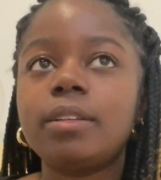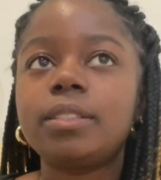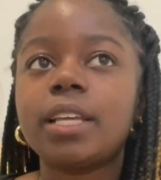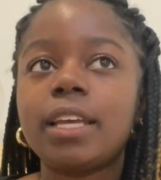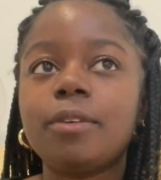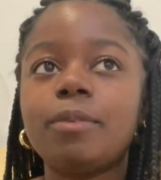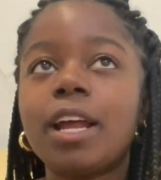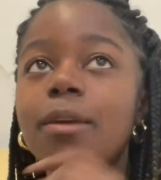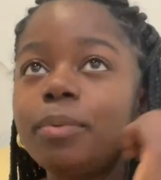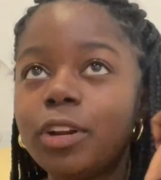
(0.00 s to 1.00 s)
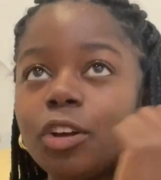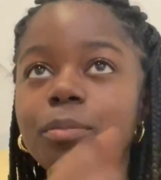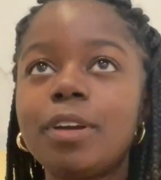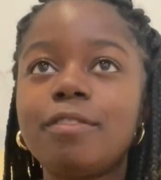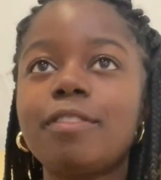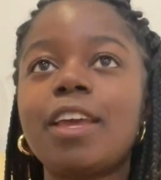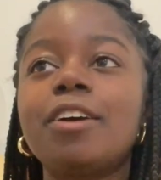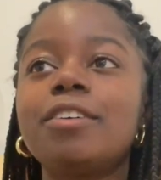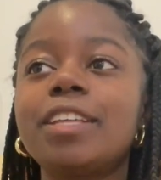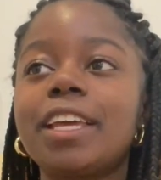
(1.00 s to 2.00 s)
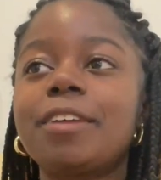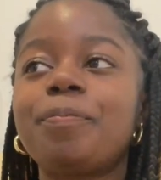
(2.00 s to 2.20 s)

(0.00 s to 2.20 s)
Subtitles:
is like when I put on my veil, like